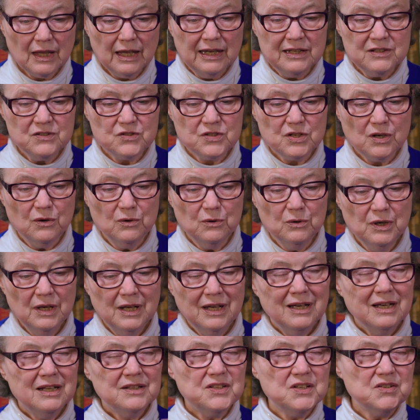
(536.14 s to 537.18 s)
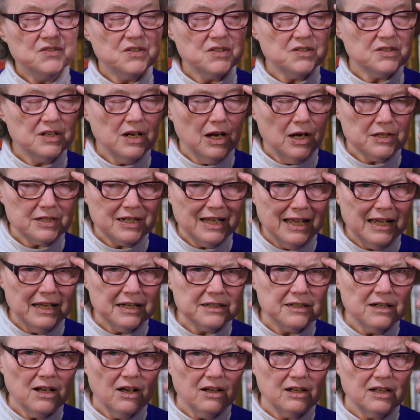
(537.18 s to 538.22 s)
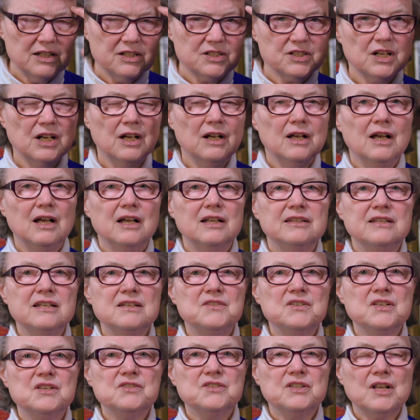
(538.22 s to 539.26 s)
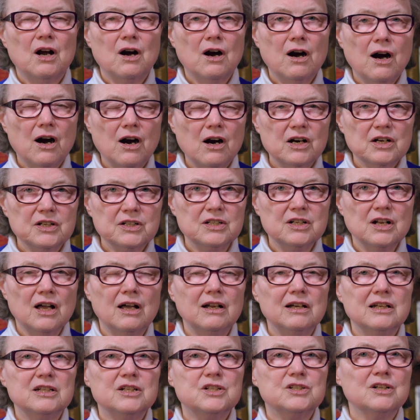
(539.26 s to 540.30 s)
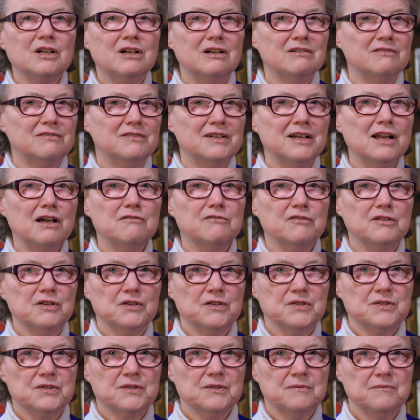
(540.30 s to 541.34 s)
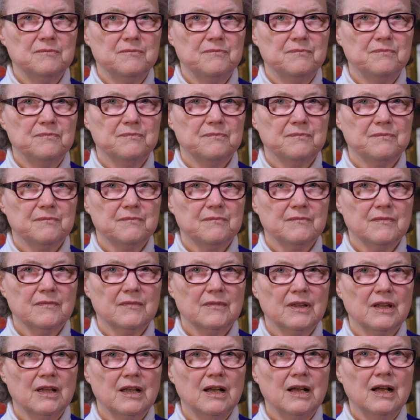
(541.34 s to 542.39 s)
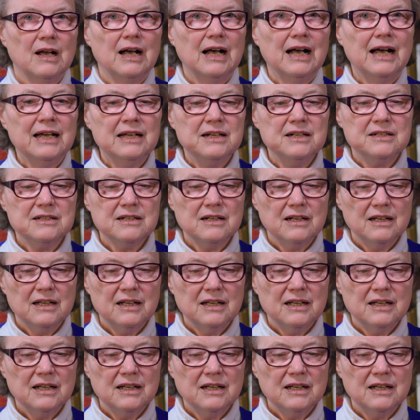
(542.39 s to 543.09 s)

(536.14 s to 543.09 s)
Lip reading: And so this is not head knowledge. This is the heart knowledge of lovers. And